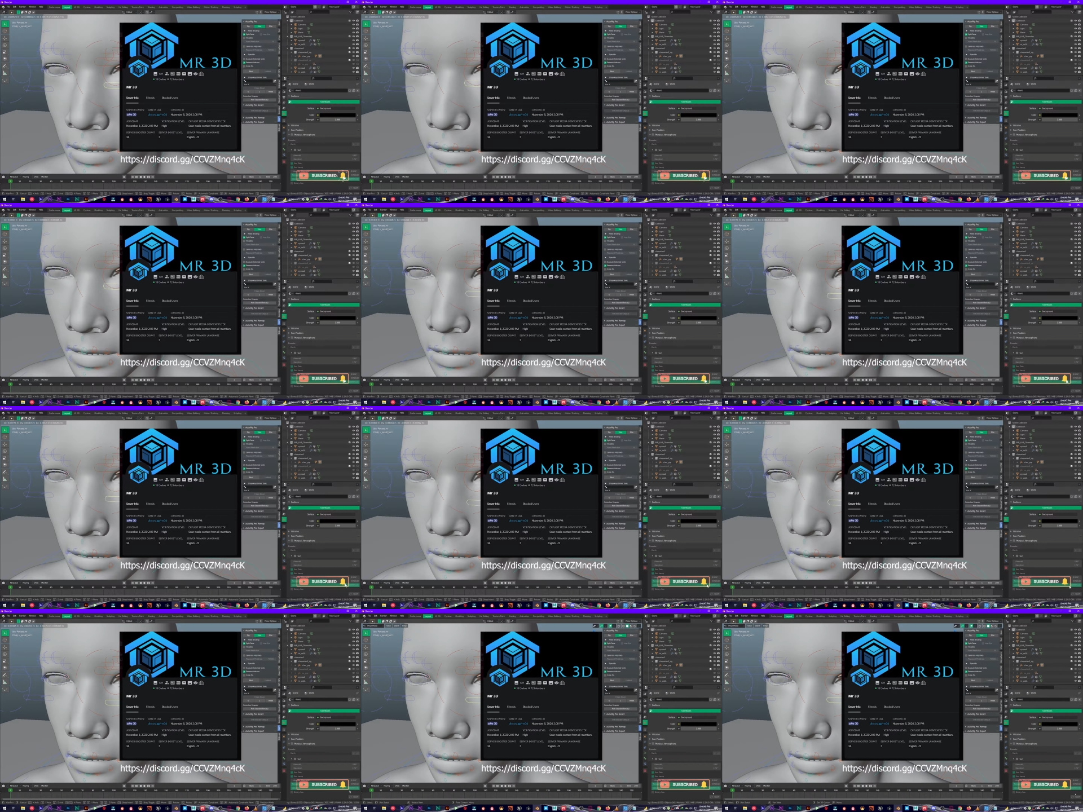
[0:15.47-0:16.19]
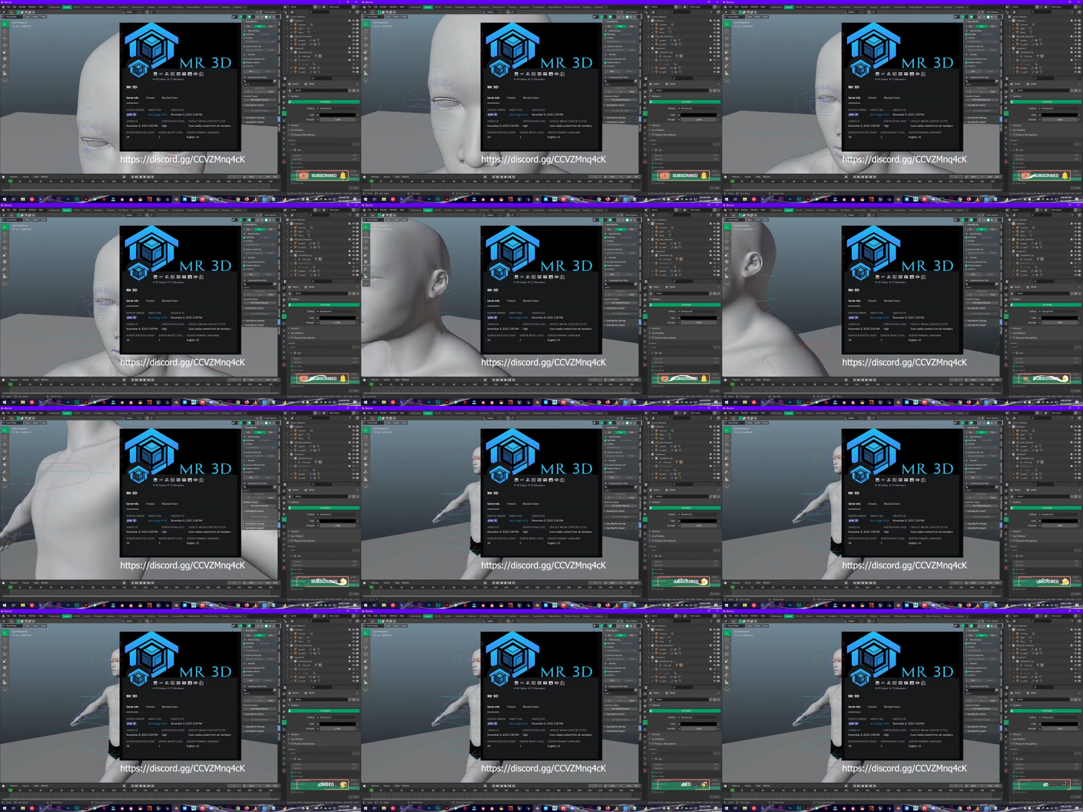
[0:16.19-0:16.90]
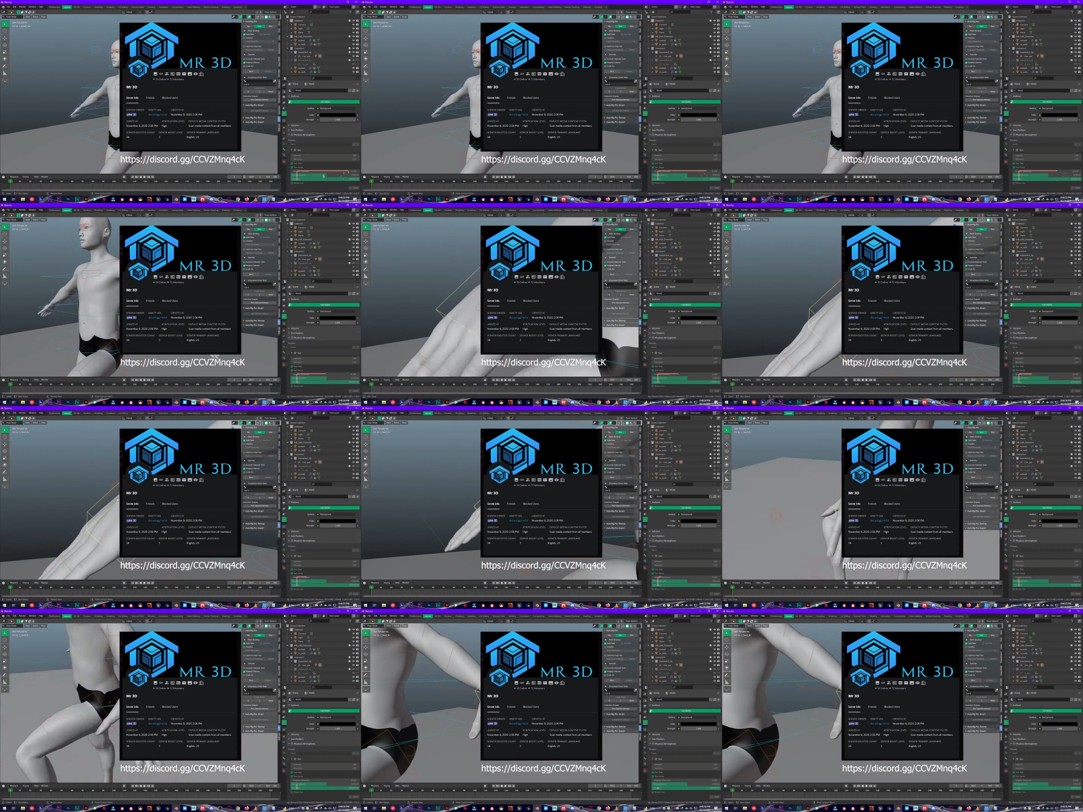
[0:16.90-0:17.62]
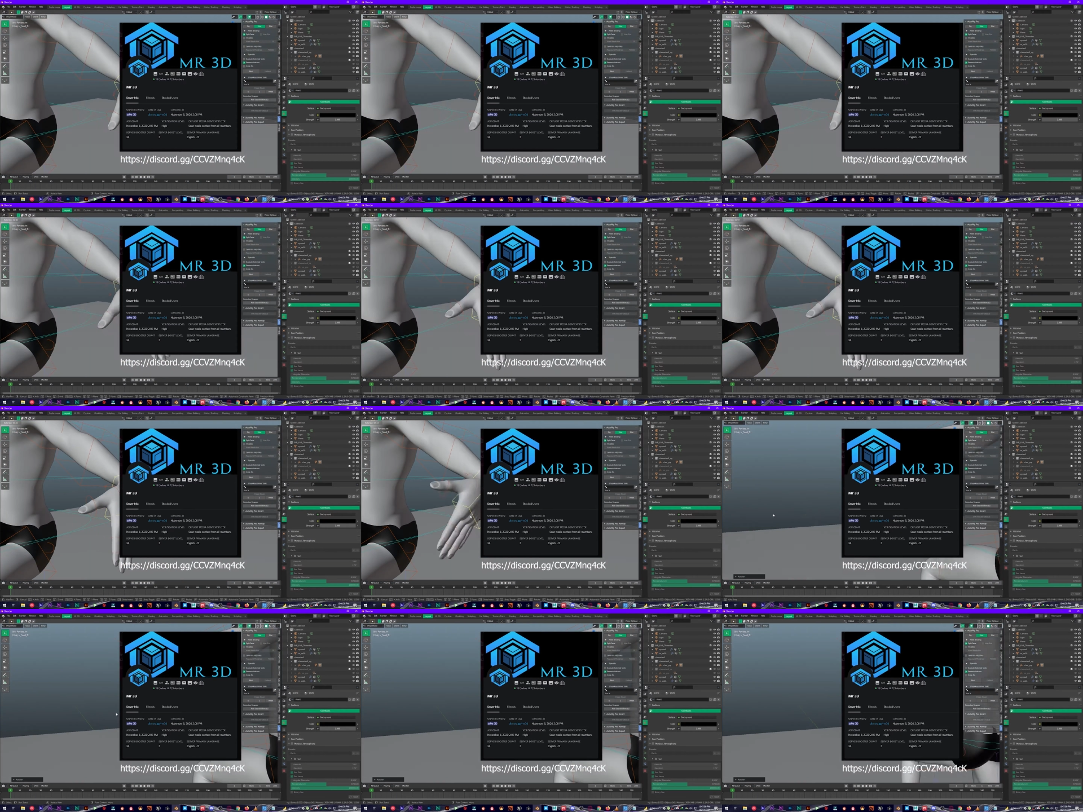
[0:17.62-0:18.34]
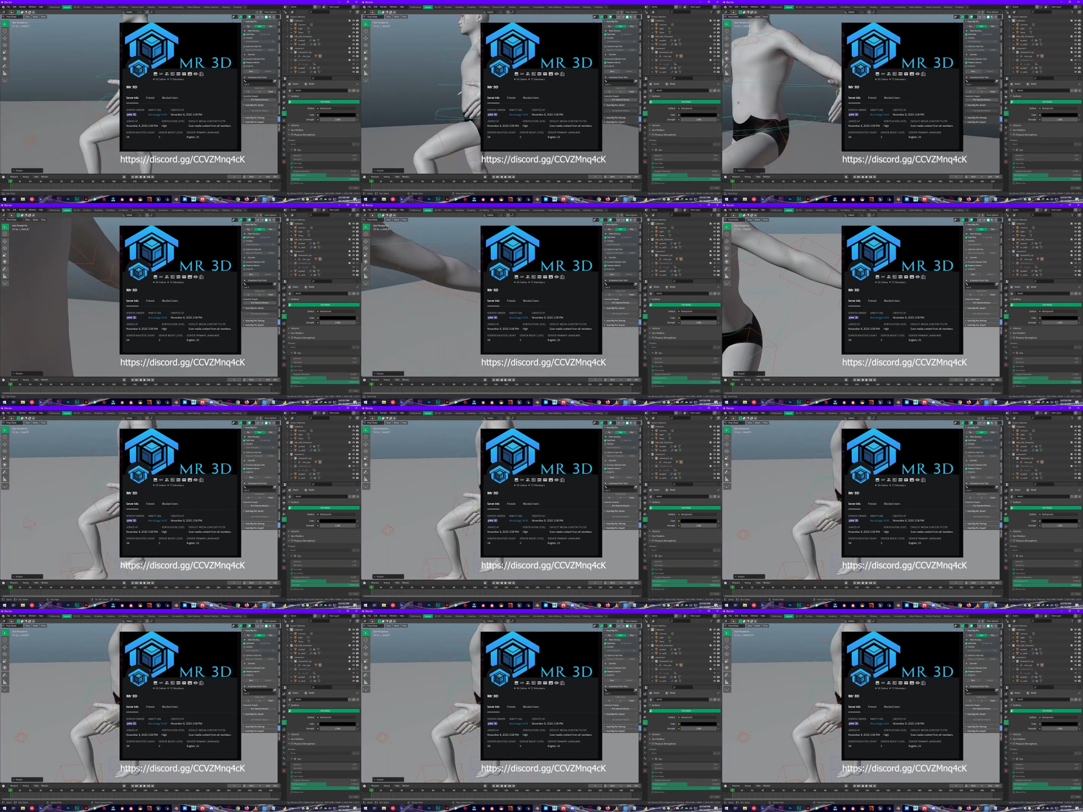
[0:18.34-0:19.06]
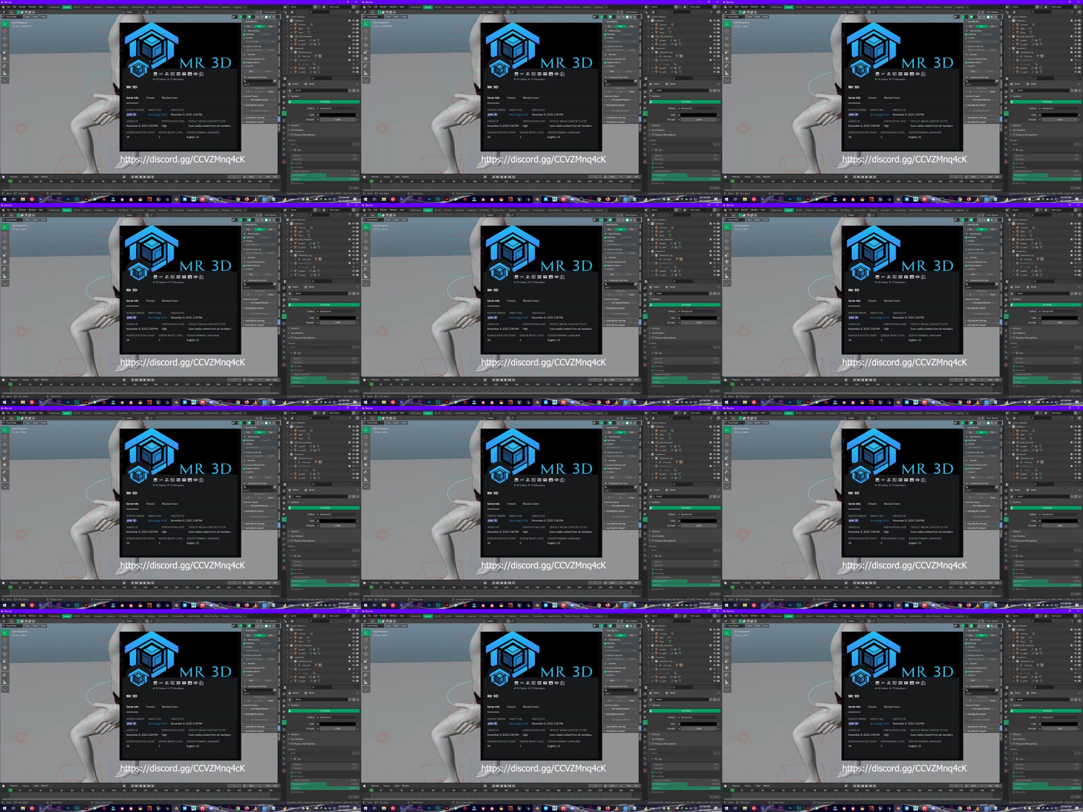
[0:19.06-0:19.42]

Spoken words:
[unreadable: no face in view]